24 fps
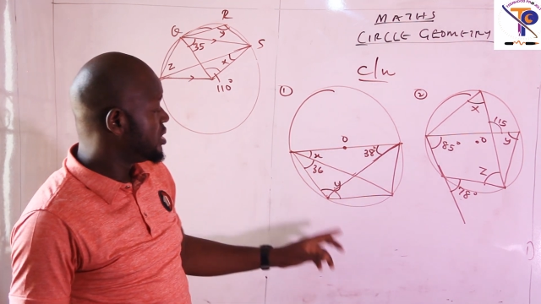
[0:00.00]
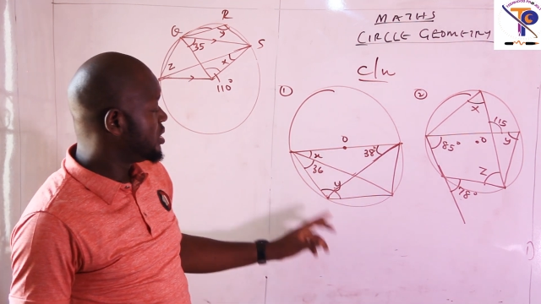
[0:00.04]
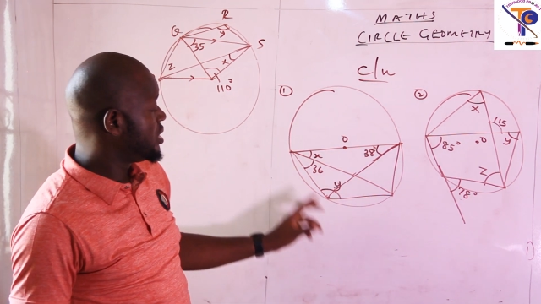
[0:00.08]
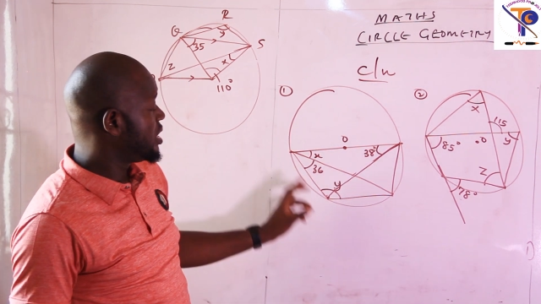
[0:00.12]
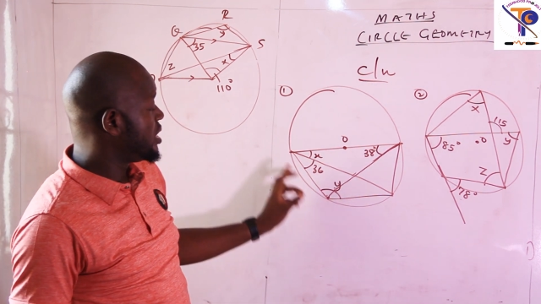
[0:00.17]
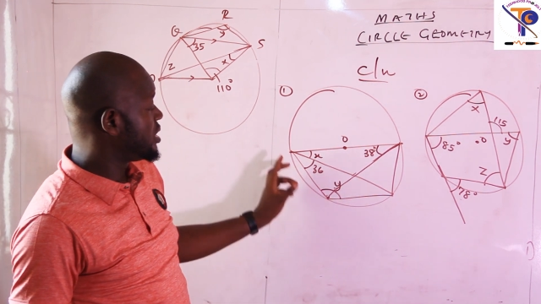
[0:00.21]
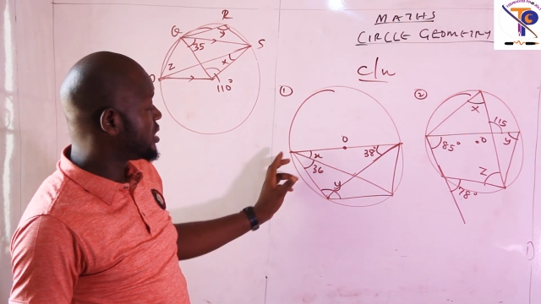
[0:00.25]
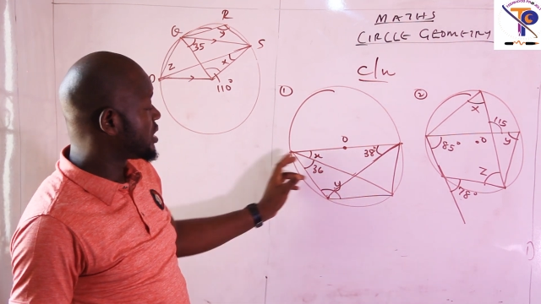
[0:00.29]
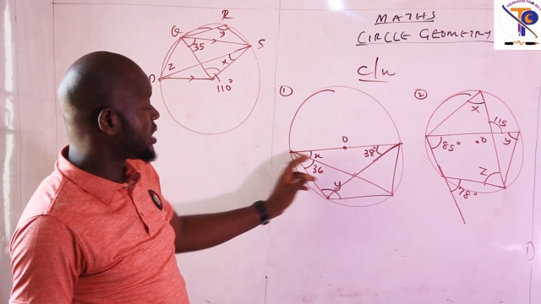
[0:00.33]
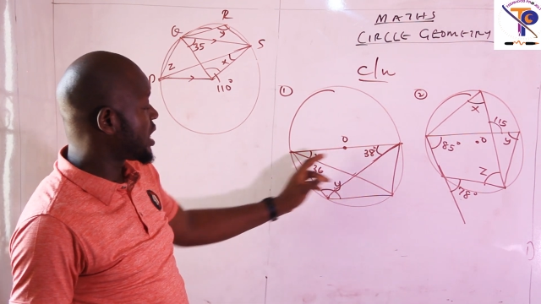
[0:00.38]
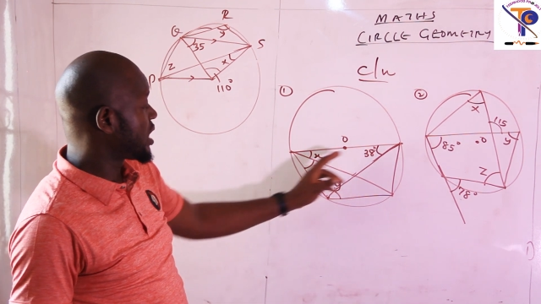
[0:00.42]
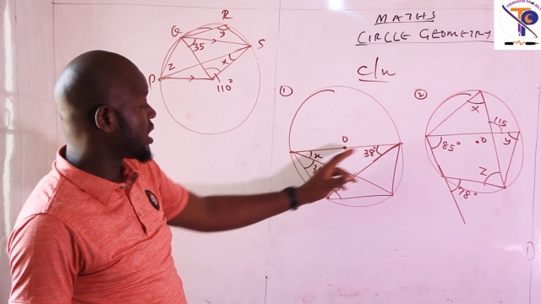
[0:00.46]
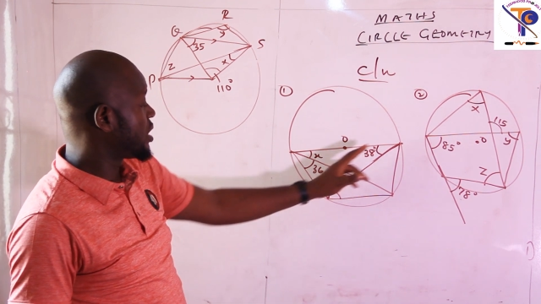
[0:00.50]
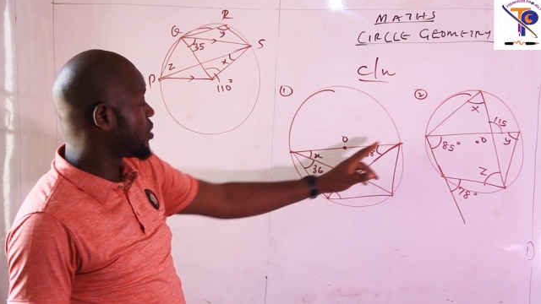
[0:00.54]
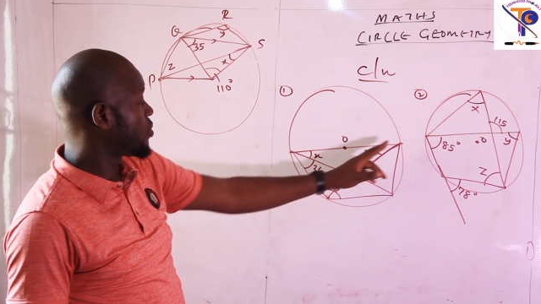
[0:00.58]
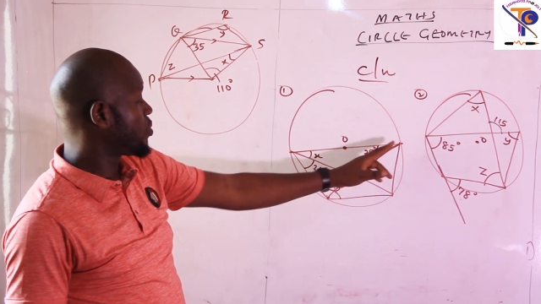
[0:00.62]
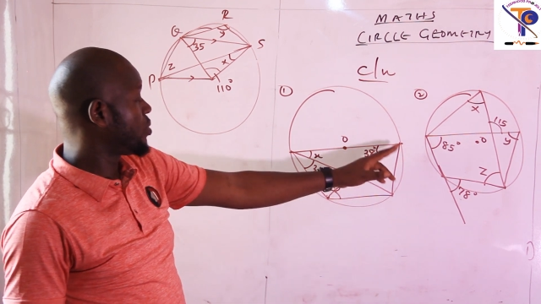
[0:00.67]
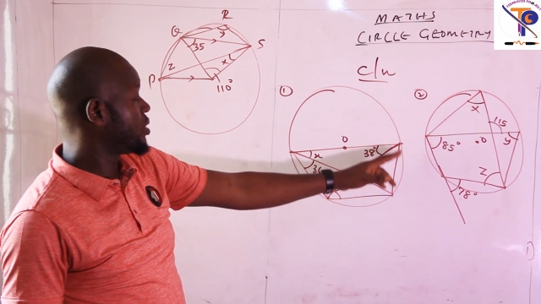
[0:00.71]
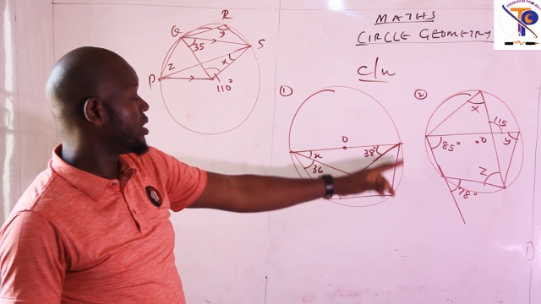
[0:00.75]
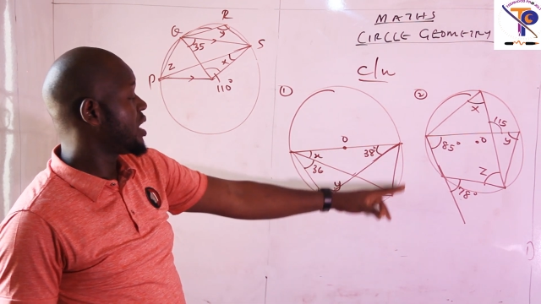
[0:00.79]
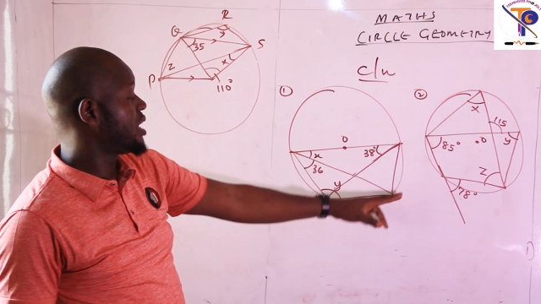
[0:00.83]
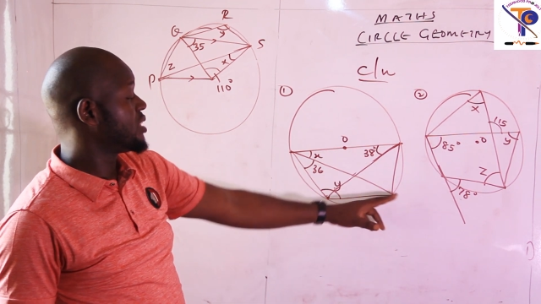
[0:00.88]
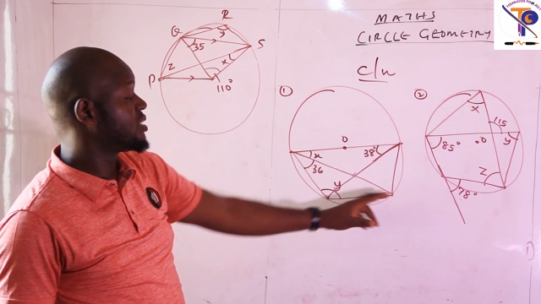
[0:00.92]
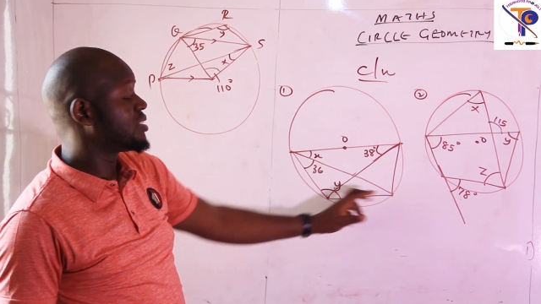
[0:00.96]
Then cyclic
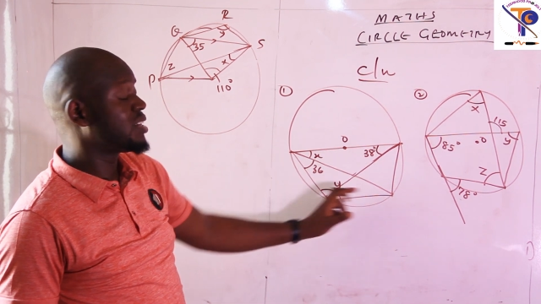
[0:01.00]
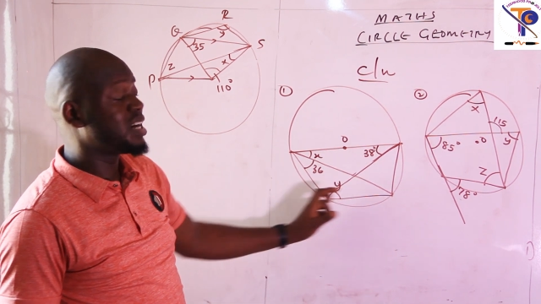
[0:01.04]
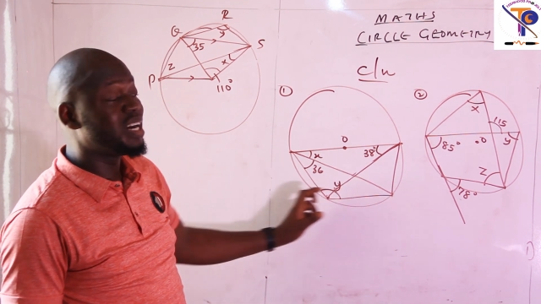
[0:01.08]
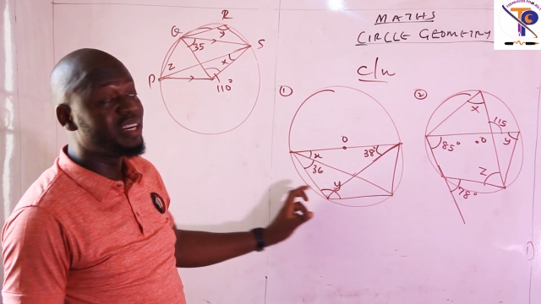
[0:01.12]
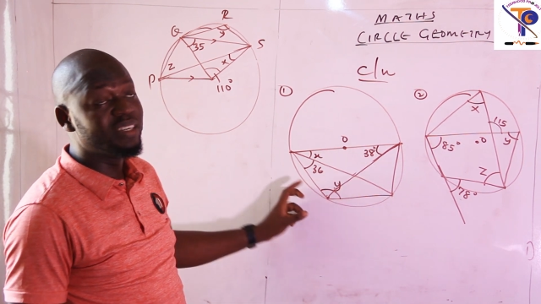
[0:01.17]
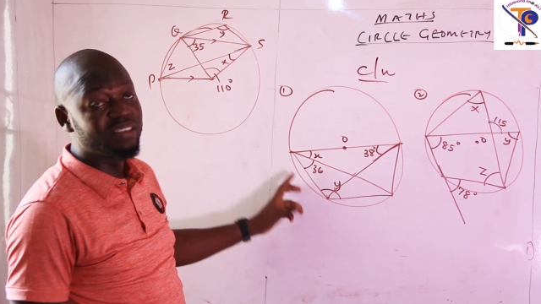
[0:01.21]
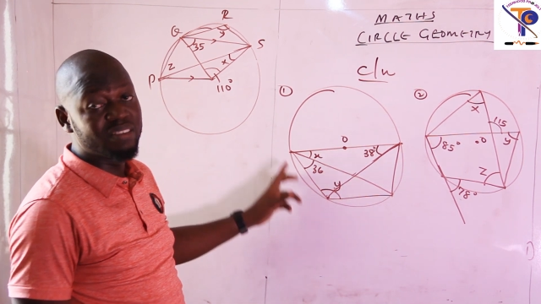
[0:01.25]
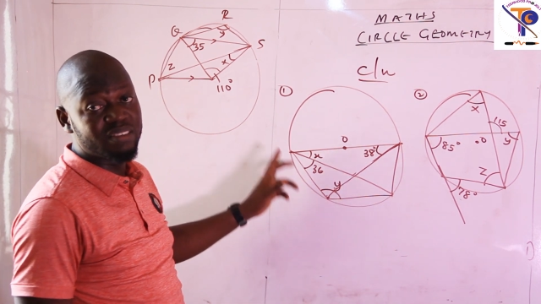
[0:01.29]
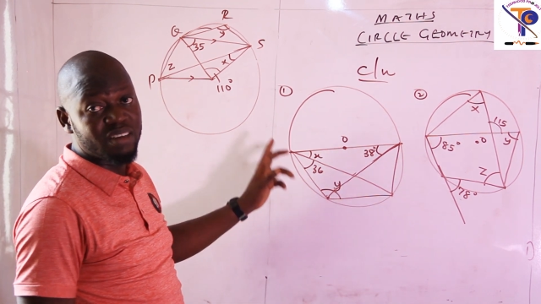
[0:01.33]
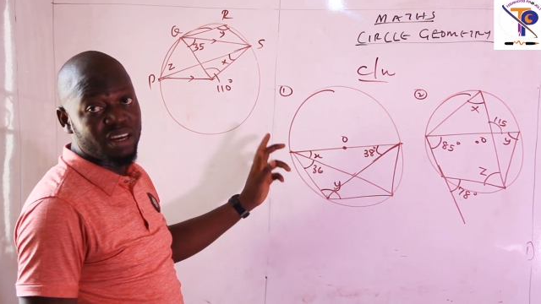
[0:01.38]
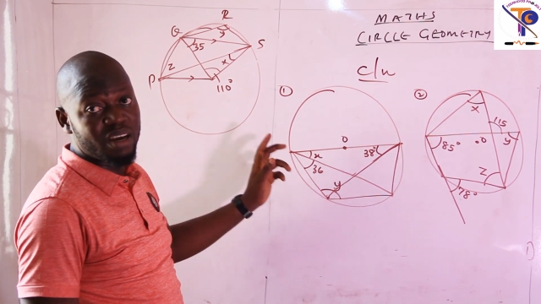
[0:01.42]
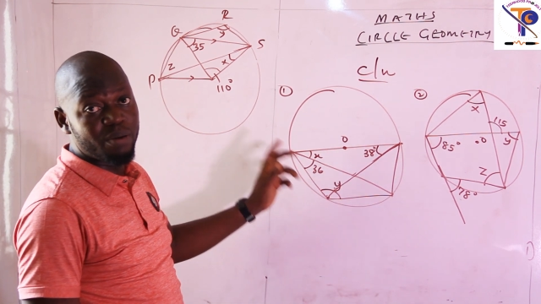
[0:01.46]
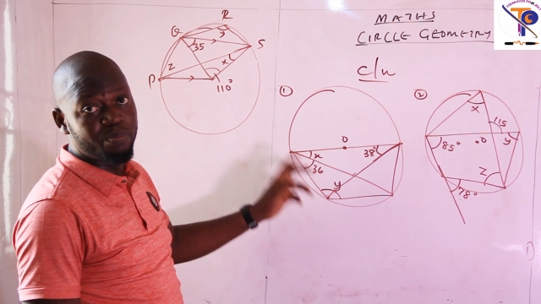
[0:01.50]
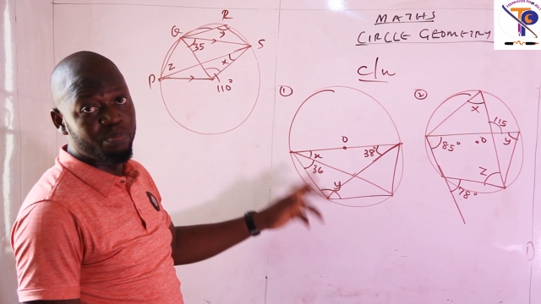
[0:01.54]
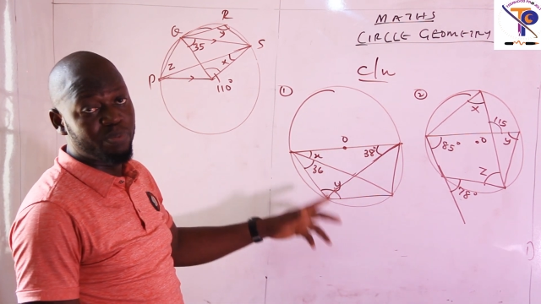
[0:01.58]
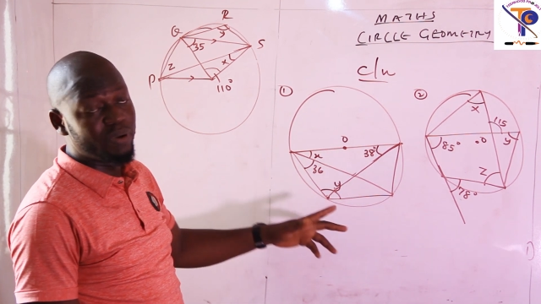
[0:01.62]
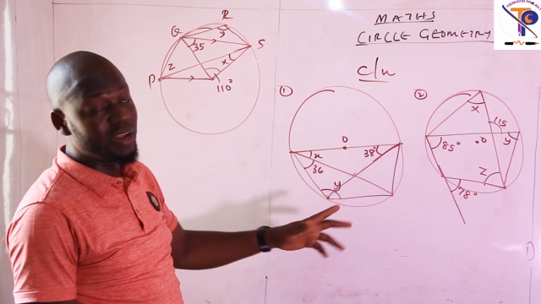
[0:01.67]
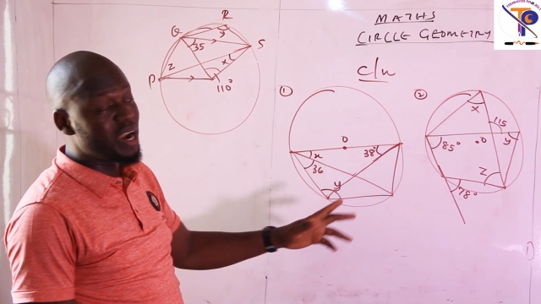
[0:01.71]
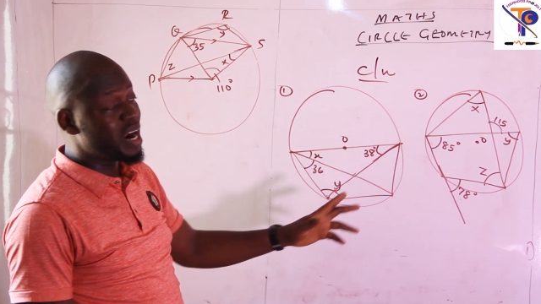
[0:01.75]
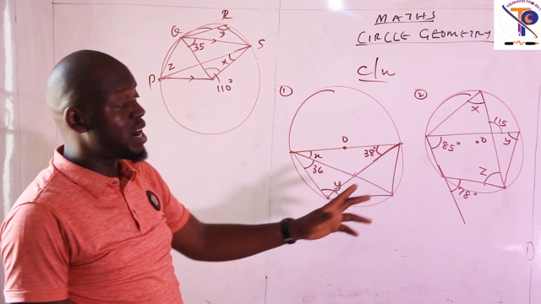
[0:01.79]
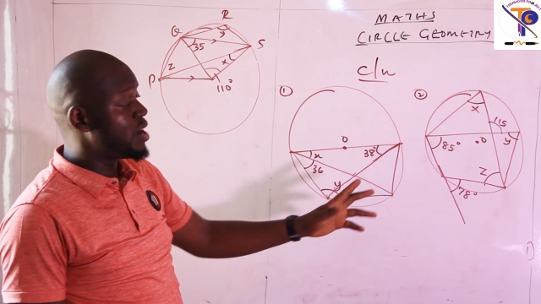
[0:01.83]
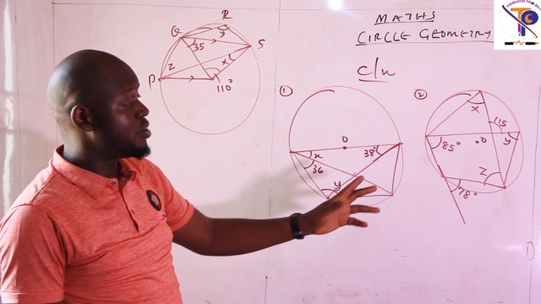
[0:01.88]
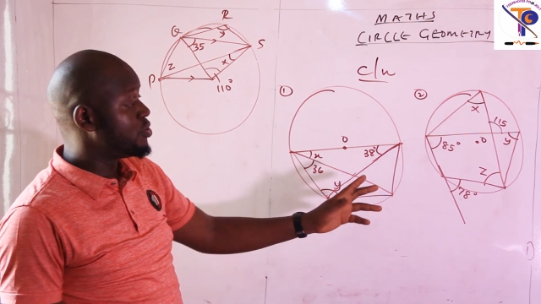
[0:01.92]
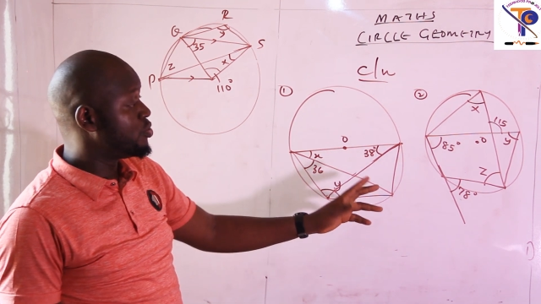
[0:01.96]
quadrilateral is there.
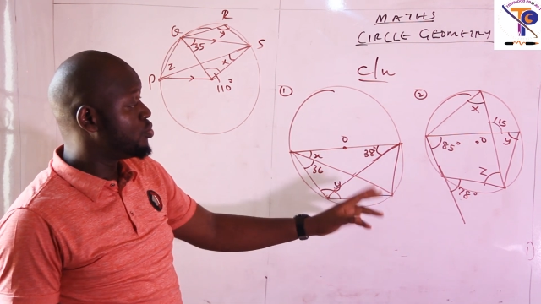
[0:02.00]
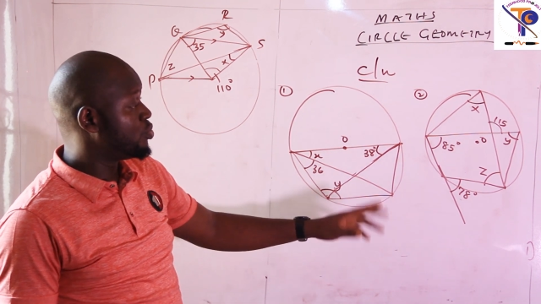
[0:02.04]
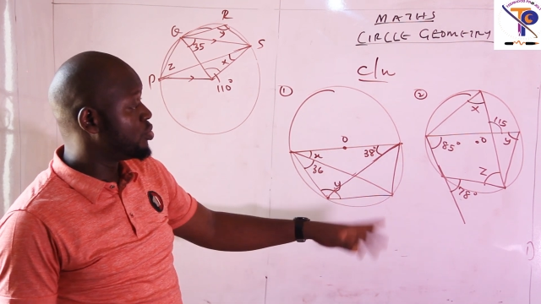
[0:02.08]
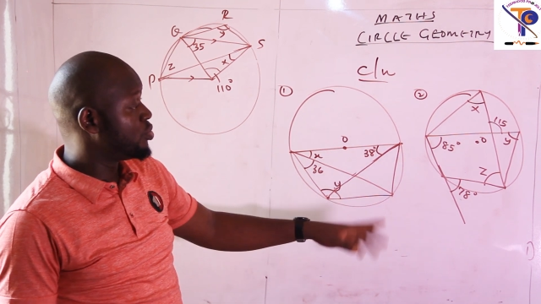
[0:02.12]
Play around